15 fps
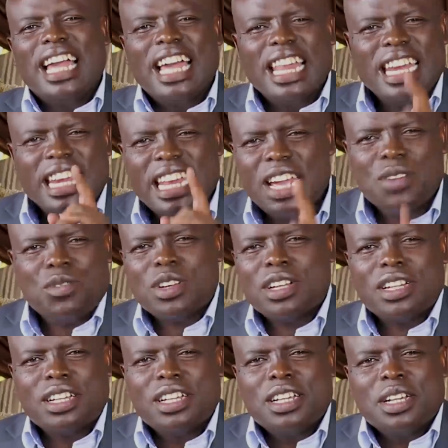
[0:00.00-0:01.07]

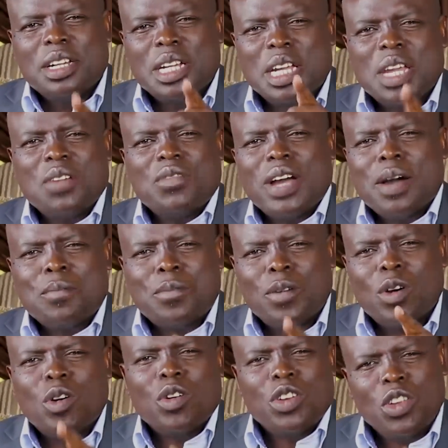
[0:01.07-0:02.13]
Never give up
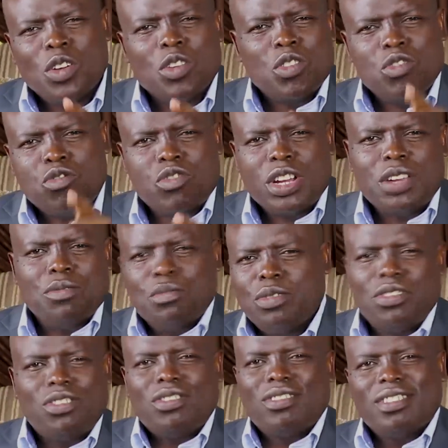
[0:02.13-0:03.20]
on your
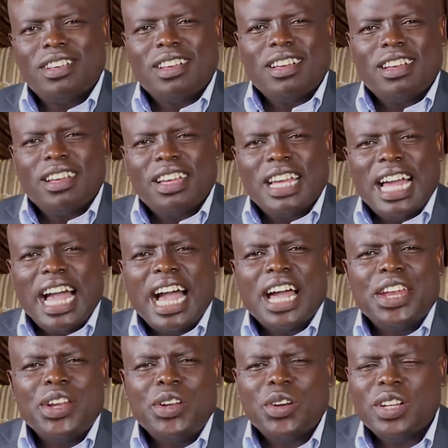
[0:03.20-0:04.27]
dreams,
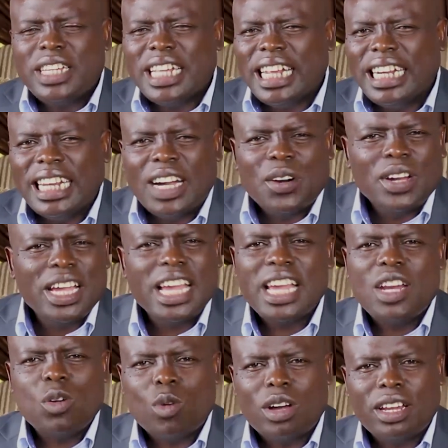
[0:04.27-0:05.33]
and don't allow
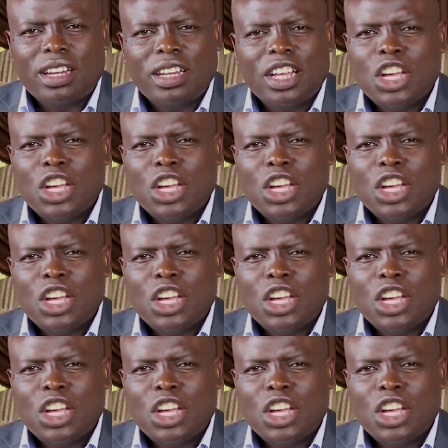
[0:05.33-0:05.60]
anyone